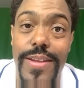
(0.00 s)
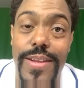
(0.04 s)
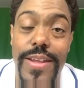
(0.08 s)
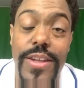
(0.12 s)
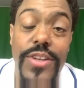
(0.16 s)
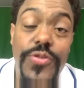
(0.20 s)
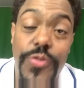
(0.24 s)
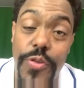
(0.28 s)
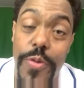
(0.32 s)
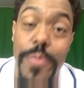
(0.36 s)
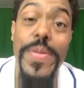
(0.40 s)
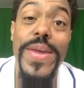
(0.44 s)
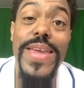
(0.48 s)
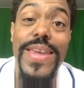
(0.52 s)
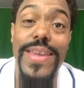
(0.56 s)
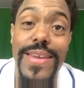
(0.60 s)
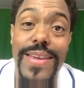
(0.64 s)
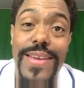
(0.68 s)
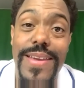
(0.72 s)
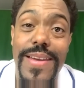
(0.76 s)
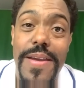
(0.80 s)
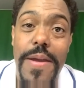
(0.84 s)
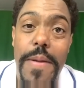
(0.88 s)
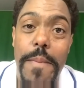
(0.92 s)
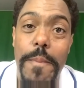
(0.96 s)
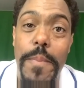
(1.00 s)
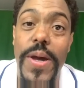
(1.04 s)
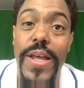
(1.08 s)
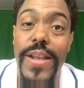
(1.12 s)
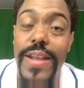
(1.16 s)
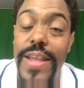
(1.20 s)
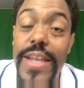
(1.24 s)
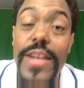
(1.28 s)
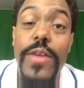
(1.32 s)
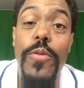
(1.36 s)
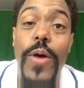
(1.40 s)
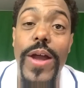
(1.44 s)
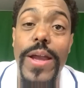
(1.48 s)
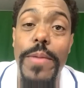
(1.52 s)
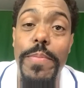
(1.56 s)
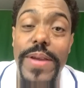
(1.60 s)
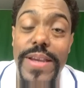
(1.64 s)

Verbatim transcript: it's for me. But anyway,